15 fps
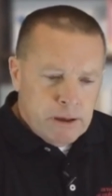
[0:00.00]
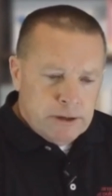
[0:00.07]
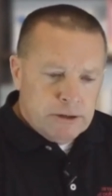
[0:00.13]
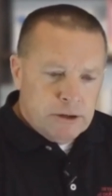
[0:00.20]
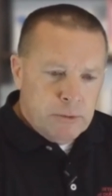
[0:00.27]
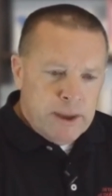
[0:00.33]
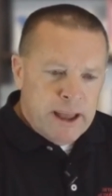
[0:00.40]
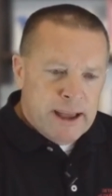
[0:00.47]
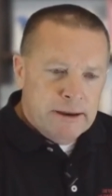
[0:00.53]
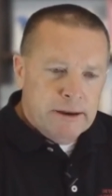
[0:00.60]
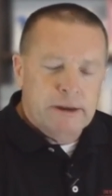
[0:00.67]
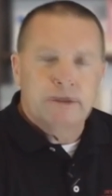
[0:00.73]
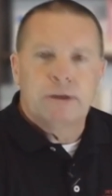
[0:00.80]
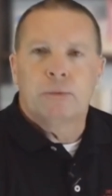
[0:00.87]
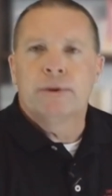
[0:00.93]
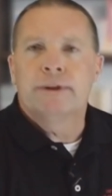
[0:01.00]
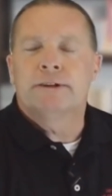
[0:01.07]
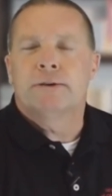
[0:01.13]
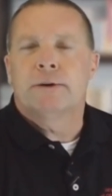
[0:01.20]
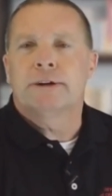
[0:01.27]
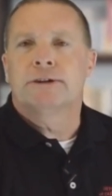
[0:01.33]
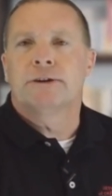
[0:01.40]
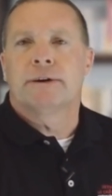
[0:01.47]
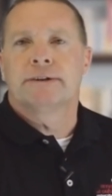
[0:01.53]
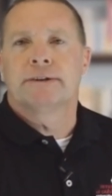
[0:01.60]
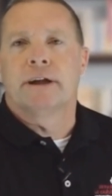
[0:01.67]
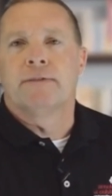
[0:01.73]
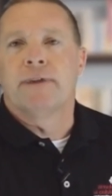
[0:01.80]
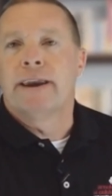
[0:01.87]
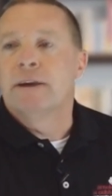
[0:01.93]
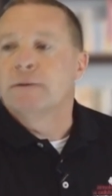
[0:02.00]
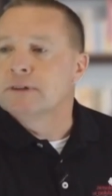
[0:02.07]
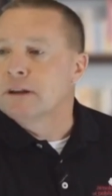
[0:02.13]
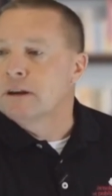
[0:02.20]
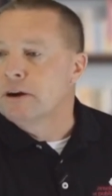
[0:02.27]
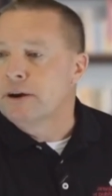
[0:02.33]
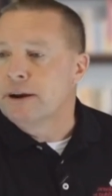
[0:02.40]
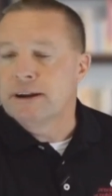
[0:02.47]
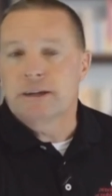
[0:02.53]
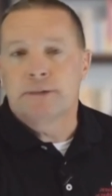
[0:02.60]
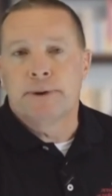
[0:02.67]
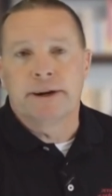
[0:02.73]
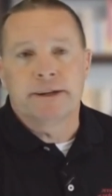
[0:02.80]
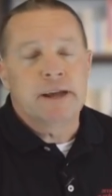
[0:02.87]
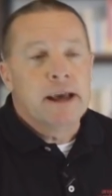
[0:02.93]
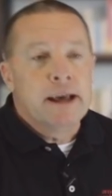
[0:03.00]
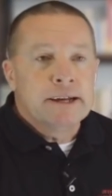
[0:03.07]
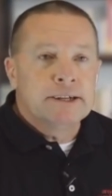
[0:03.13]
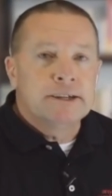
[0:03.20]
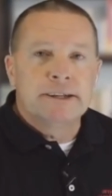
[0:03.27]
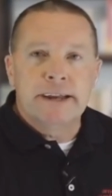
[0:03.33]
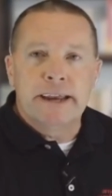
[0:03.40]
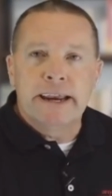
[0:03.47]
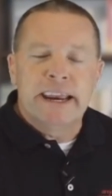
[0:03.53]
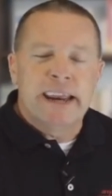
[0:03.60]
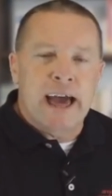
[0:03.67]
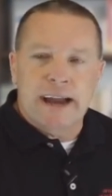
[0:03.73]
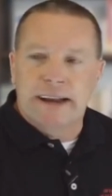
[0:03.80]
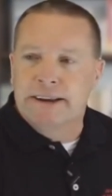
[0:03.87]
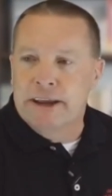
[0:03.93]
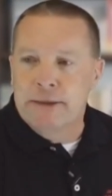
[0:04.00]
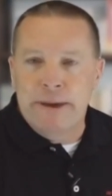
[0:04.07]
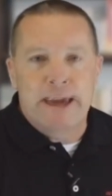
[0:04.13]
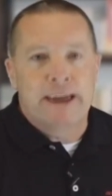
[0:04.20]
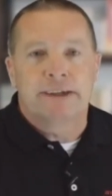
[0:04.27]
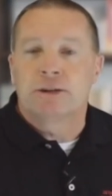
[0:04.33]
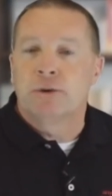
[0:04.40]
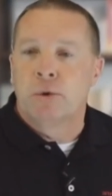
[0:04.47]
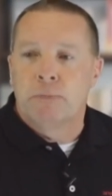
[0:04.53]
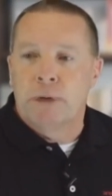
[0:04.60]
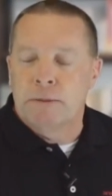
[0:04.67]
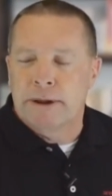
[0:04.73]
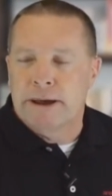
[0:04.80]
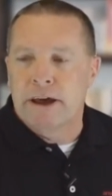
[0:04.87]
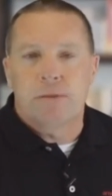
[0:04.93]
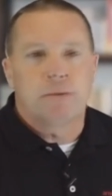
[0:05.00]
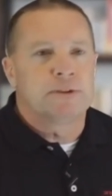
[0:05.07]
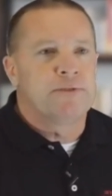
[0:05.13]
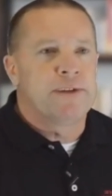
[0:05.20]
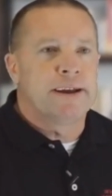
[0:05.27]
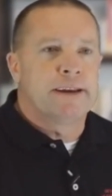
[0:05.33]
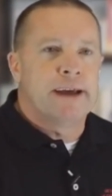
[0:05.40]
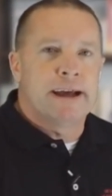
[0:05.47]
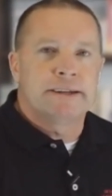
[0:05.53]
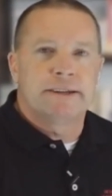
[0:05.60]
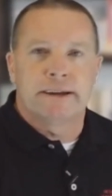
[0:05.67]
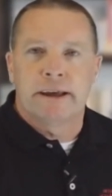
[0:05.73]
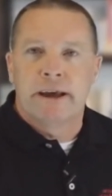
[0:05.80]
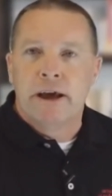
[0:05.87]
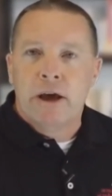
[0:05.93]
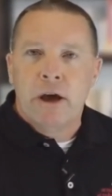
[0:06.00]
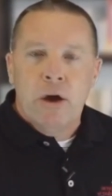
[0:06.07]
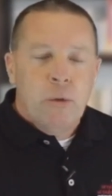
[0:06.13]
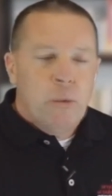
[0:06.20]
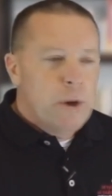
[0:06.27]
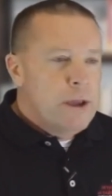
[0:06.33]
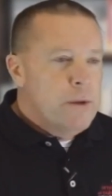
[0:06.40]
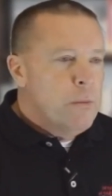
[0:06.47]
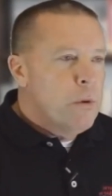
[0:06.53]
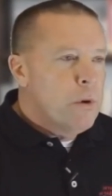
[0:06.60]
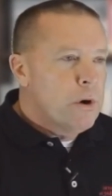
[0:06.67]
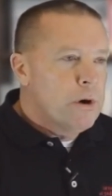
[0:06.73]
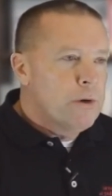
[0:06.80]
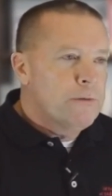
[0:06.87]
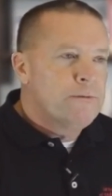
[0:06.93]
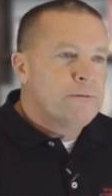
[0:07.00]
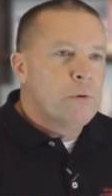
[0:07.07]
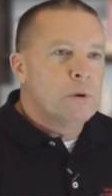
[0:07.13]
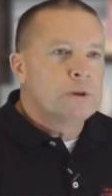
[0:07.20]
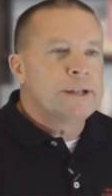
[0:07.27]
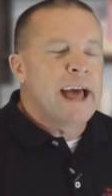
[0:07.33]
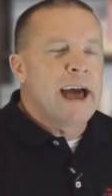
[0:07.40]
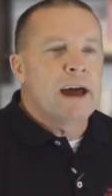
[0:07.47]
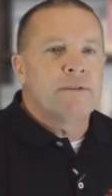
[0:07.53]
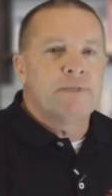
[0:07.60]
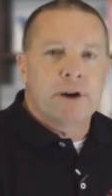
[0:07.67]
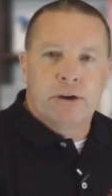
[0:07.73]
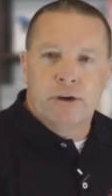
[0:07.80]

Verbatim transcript: So we had to, to, restructure ourselves, and it was a learning experience. Sitting in academia in a school of public health was fantastic. We were forced out of our